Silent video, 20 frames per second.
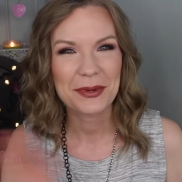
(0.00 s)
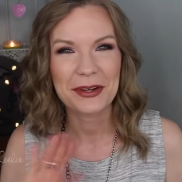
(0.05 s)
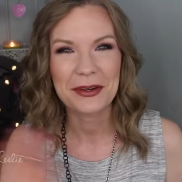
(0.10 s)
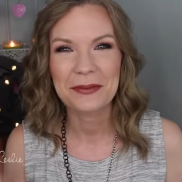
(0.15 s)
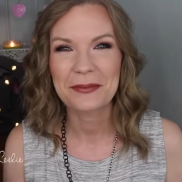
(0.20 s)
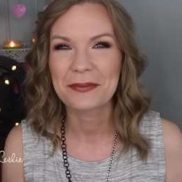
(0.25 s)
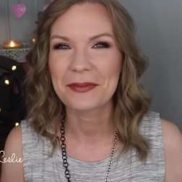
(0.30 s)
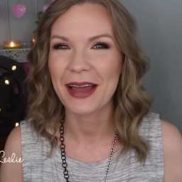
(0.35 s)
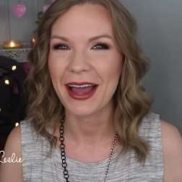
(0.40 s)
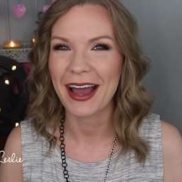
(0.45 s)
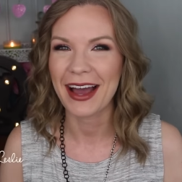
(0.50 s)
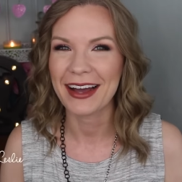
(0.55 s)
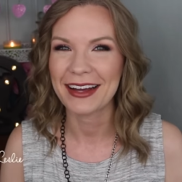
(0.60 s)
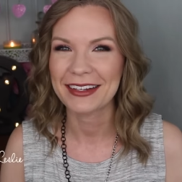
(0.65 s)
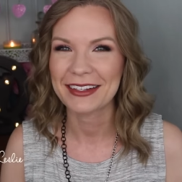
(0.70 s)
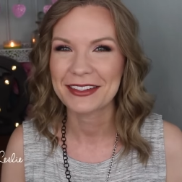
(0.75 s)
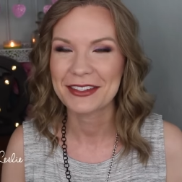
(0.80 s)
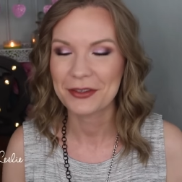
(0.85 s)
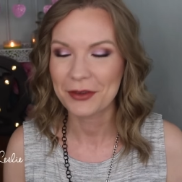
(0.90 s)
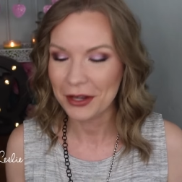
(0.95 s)
welcome
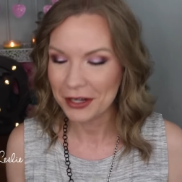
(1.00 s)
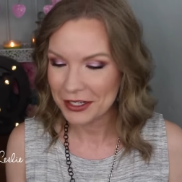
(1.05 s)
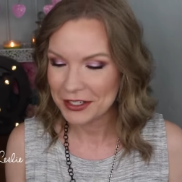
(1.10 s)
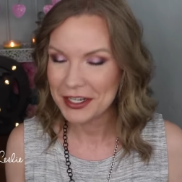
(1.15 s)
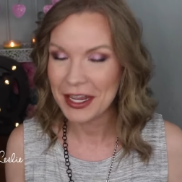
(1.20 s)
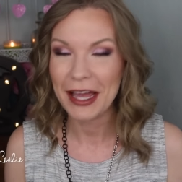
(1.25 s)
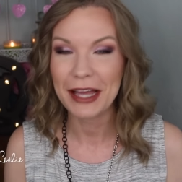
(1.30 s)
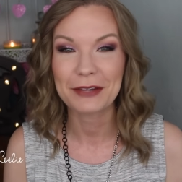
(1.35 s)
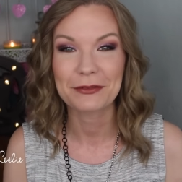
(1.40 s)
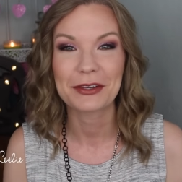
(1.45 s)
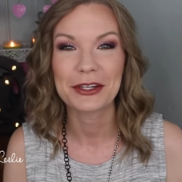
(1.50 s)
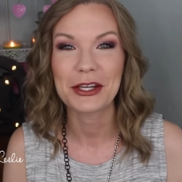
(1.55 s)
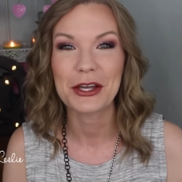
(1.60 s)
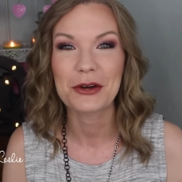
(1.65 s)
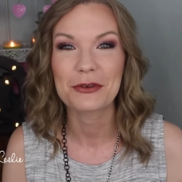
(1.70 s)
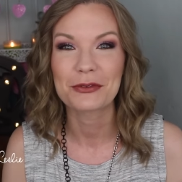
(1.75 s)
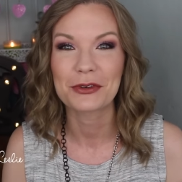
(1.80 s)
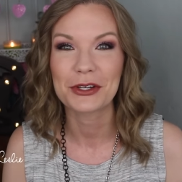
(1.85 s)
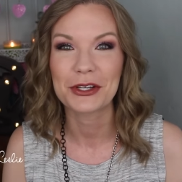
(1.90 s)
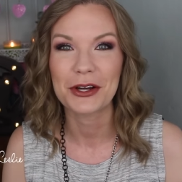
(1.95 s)
back. So got a tag
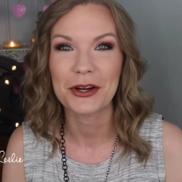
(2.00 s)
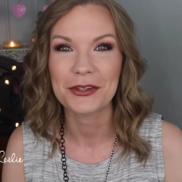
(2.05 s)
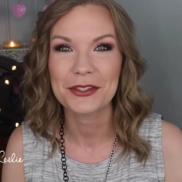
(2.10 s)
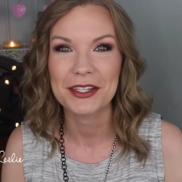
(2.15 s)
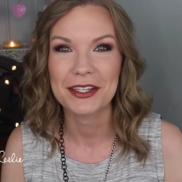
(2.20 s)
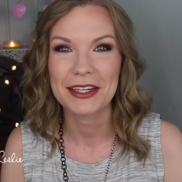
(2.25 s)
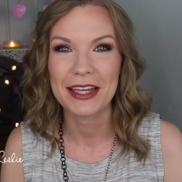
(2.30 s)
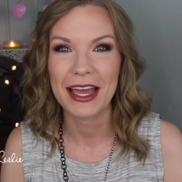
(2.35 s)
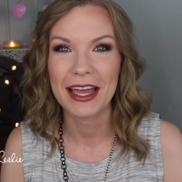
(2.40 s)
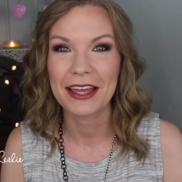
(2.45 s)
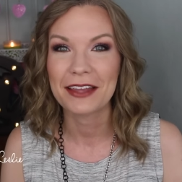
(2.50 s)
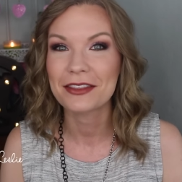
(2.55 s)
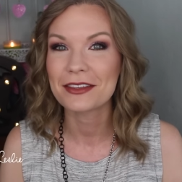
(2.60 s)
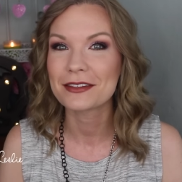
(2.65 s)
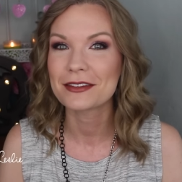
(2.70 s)
video for y'all today.